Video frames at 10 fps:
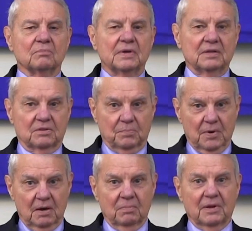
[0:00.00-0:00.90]
meet the
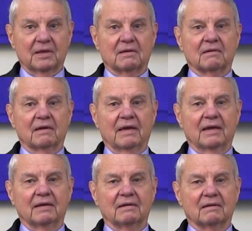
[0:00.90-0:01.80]
public
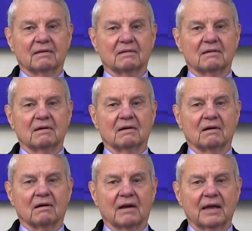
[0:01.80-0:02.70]
and
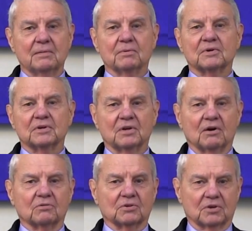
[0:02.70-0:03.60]
are able to
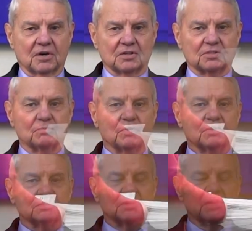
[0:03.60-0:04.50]
talk to customers